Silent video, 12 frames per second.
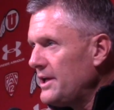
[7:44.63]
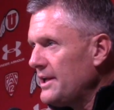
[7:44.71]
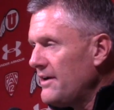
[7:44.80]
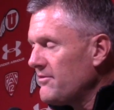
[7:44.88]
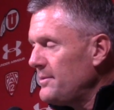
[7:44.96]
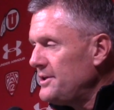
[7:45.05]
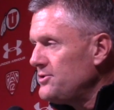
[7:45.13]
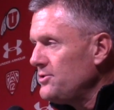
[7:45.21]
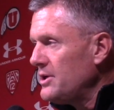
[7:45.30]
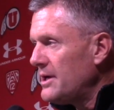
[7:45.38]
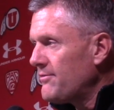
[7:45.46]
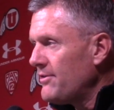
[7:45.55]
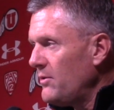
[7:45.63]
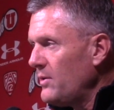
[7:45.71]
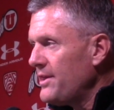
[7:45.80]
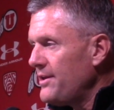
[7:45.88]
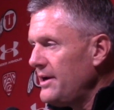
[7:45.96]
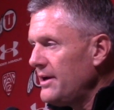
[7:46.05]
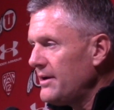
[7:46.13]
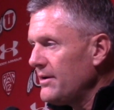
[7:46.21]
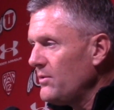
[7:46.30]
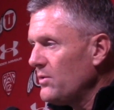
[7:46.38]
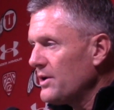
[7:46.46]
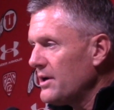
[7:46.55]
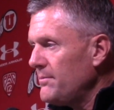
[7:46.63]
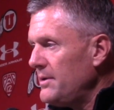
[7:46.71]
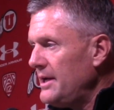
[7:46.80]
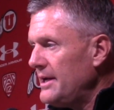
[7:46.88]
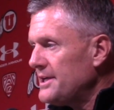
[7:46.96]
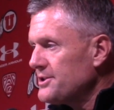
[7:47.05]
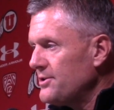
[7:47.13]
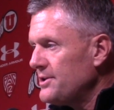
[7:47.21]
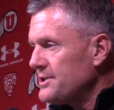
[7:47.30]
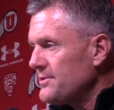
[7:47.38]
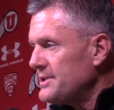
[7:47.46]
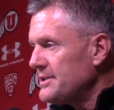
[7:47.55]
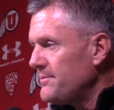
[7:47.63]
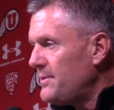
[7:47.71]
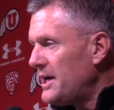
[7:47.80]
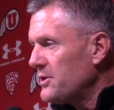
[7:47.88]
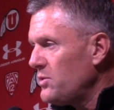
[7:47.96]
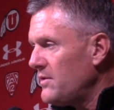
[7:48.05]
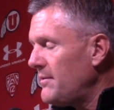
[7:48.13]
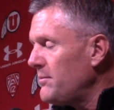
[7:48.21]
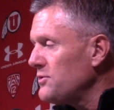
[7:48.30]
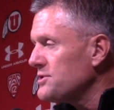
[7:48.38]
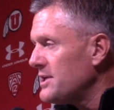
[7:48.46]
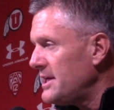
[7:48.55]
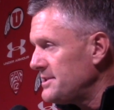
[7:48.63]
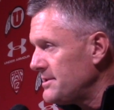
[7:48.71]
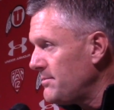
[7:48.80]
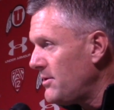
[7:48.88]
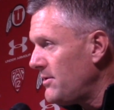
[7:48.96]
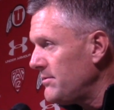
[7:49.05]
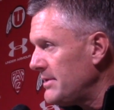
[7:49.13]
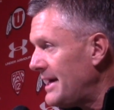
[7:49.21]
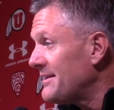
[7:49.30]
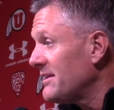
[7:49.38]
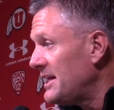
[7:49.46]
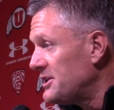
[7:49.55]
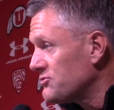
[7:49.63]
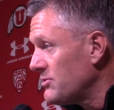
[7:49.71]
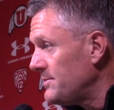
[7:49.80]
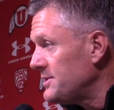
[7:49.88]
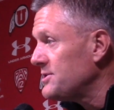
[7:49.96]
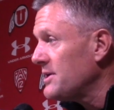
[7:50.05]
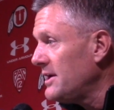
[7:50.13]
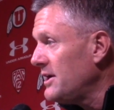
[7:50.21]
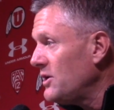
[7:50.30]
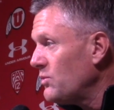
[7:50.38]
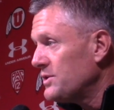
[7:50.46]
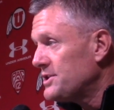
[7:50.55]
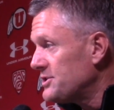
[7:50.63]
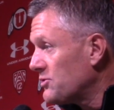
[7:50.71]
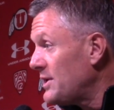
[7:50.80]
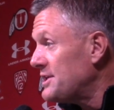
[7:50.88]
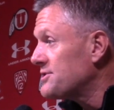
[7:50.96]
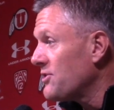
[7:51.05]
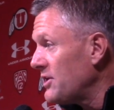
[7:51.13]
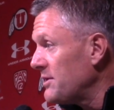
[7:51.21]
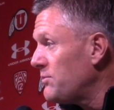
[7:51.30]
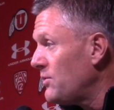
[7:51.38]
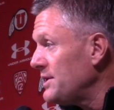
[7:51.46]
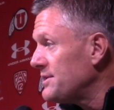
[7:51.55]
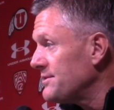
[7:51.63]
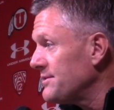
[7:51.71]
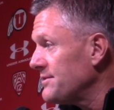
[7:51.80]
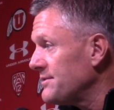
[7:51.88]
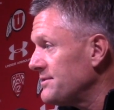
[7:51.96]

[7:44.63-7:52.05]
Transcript: We can never be too good up front. We think we're going to be as good as there is in the Pac-12 on both sides of the ball at the line of scrimmage, which is a great starting point to